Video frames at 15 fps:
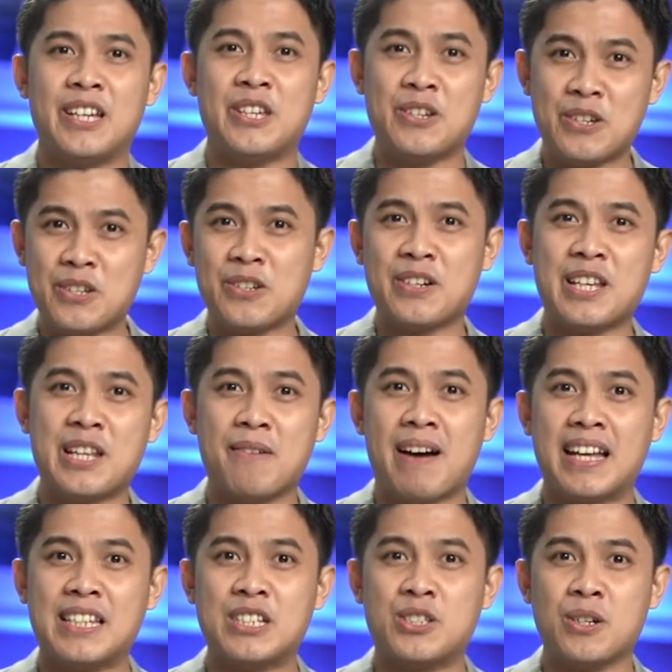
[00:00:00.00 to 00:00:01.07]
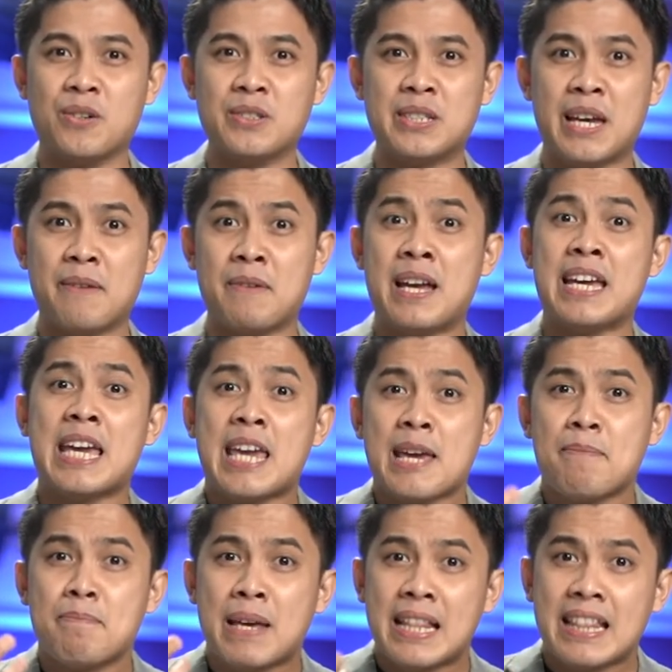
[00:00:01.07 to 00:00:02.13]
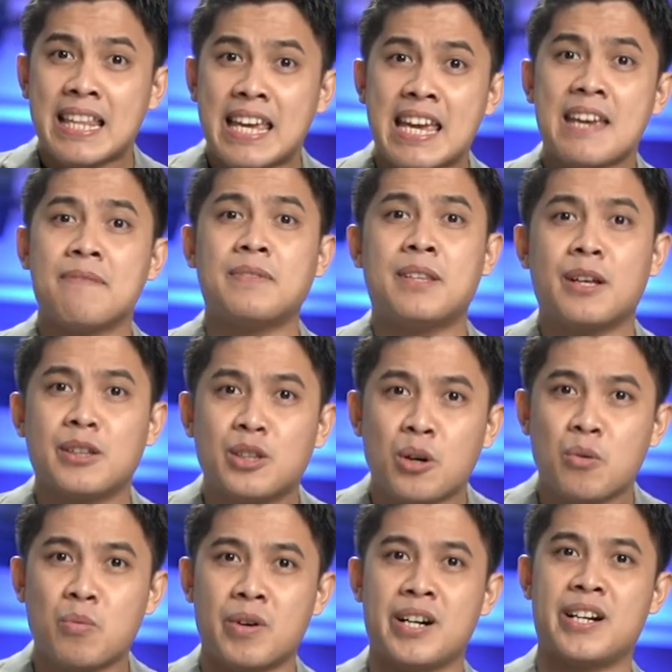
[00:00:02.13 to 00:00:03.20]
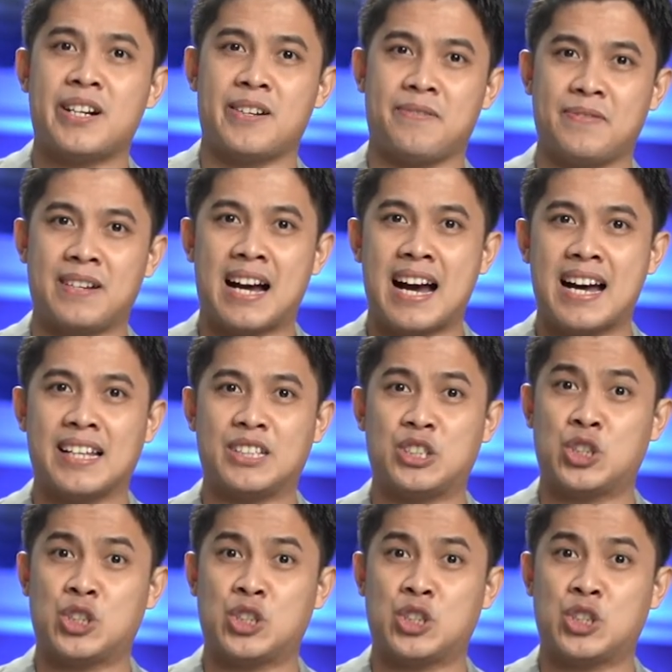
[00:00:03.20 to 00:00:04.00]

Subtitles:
Yun yung ginawa ni Joseph. He believed the word of God.